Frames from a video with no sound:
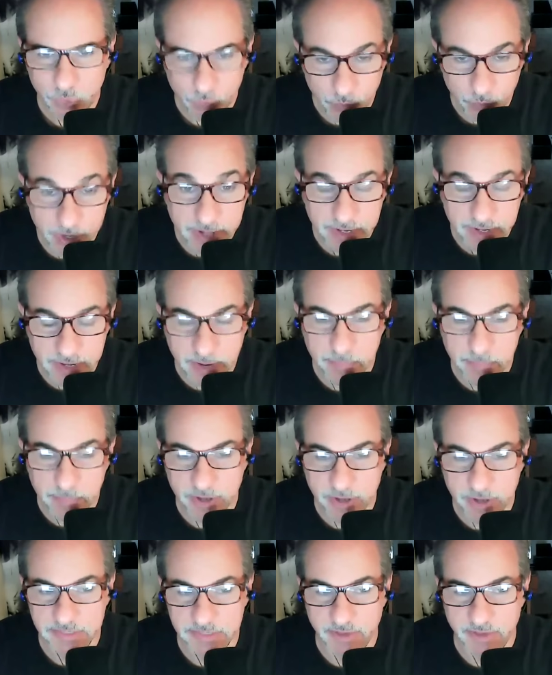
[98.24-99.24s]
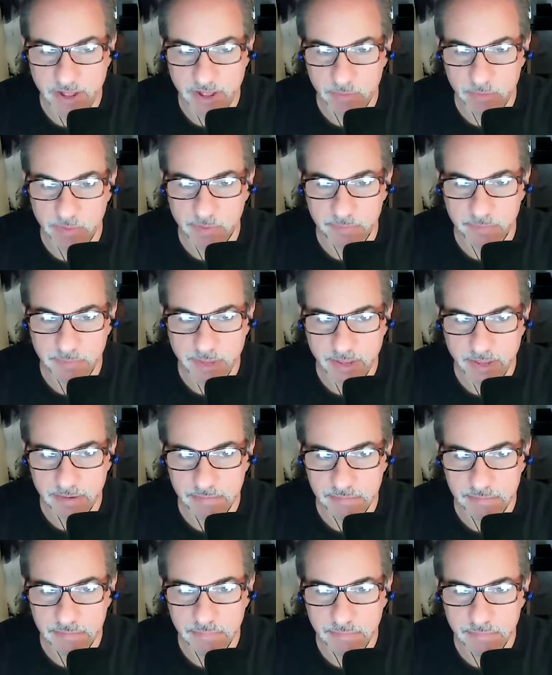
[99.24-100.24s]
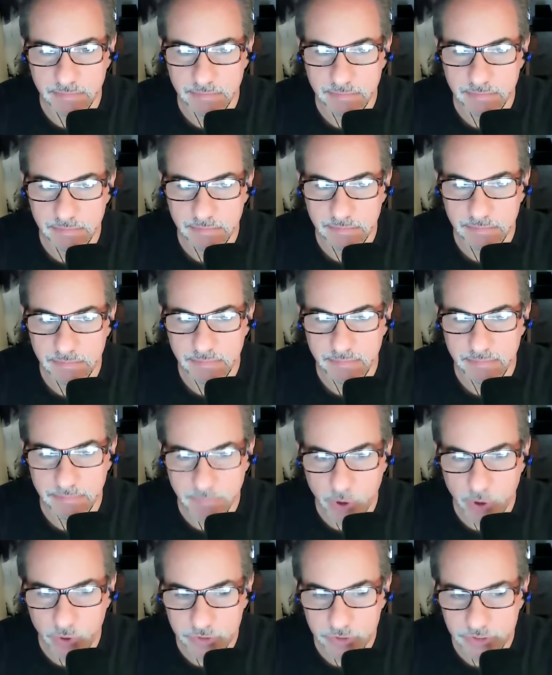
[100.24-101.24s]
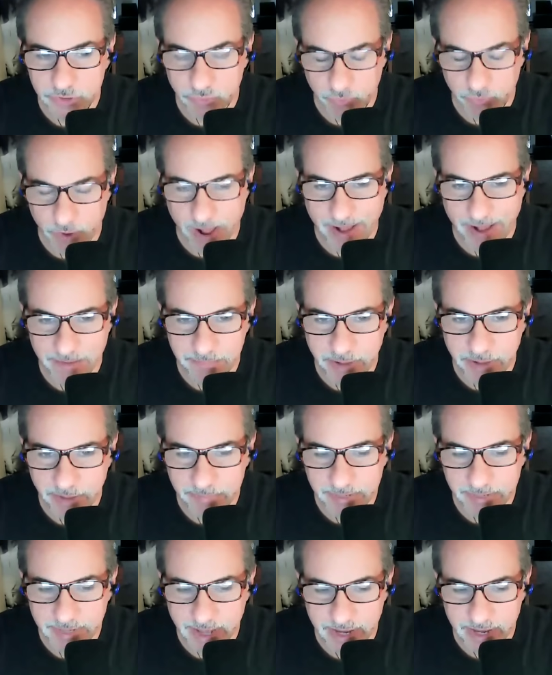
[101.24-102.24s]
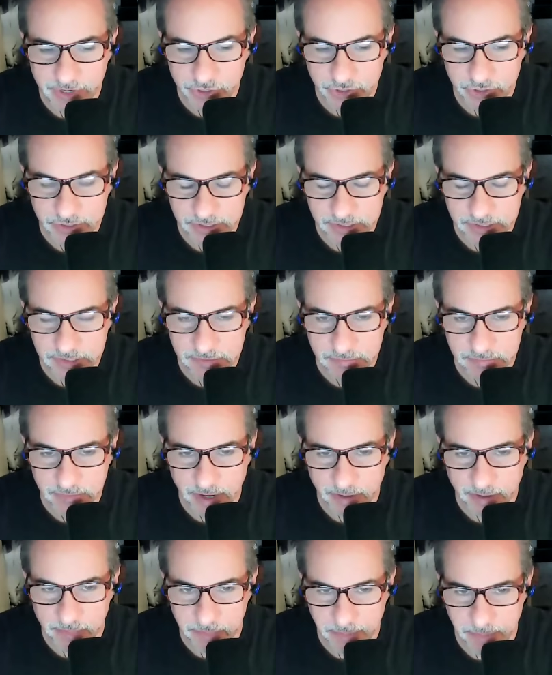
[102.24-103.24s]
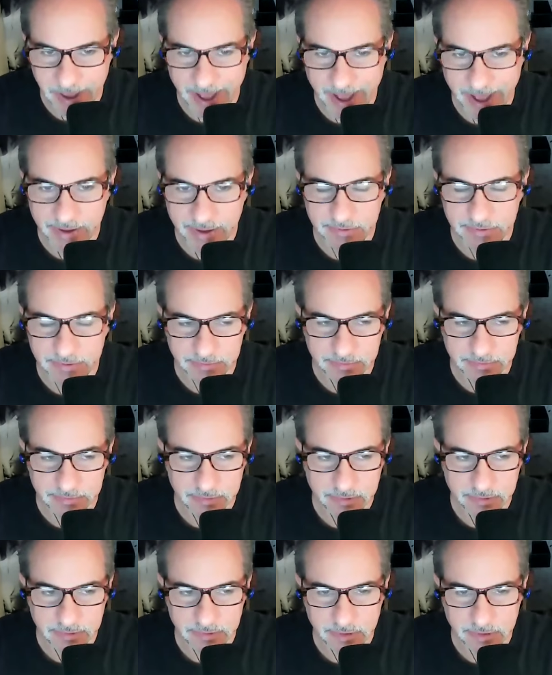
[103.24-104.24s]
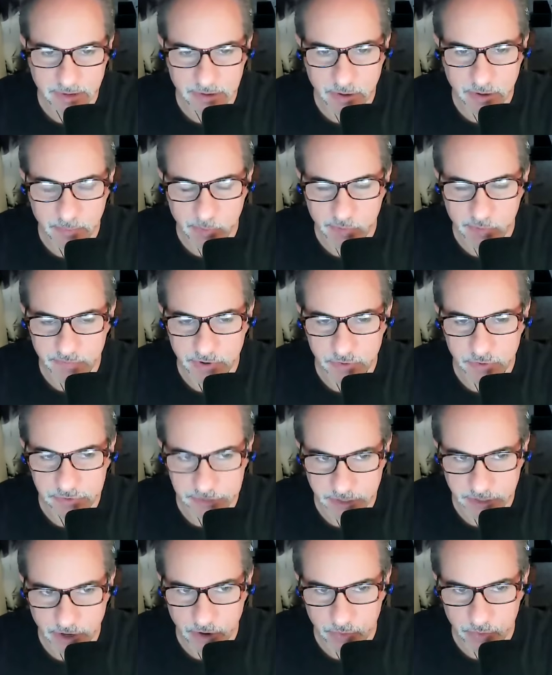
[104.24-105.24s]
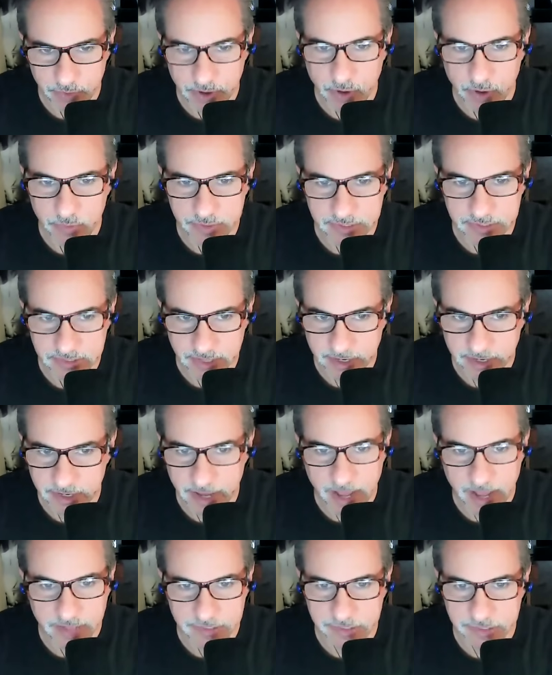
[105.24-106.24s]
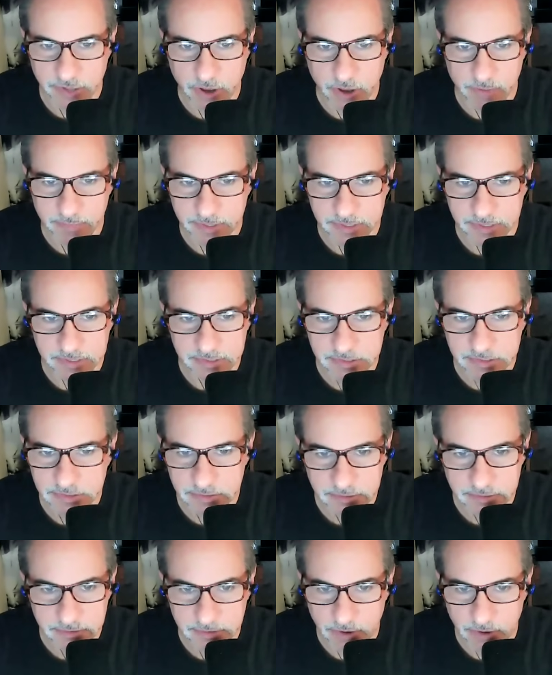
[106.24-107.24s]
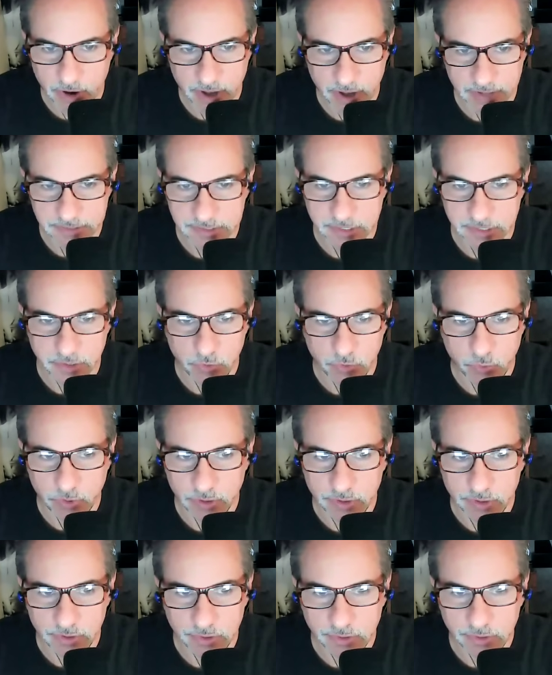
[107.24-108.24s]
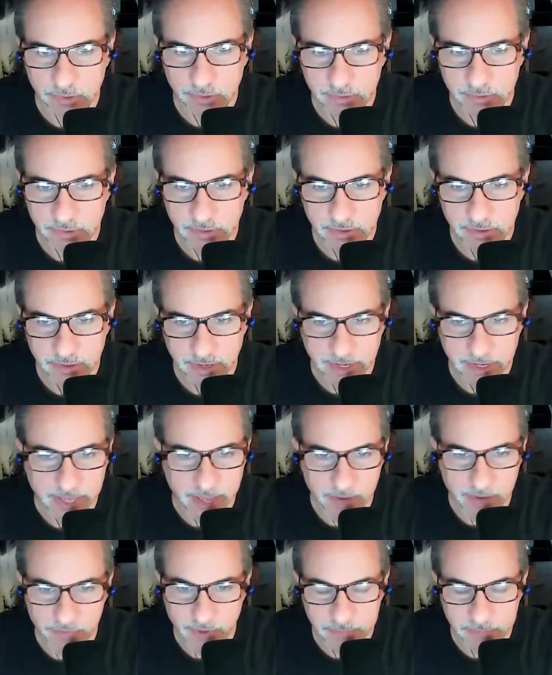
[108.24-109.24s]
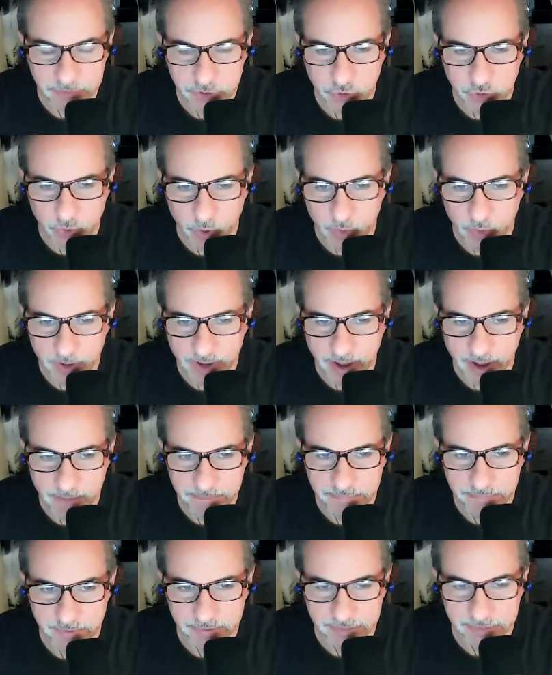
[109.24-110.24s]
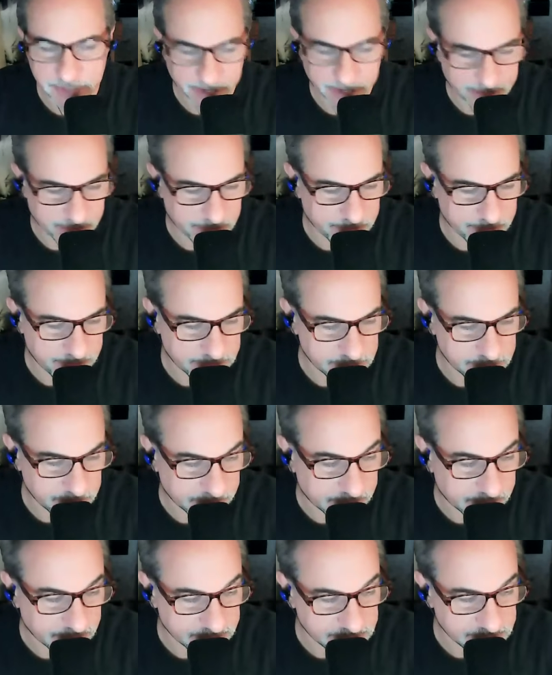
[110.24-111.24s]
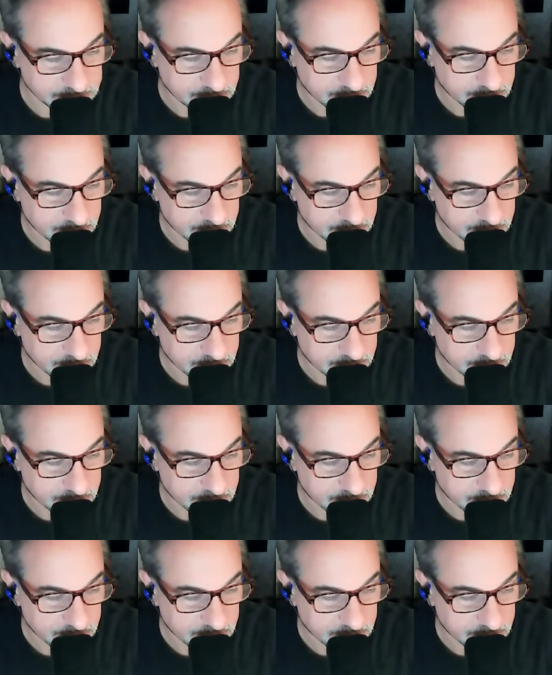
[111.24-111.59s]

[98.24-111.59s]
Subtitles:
really impressive album. And most rock publications, back a number of years ago would always say, yeah, Zombies, Odyssey and Oracle. And again, if I'm screwing up the title, that's because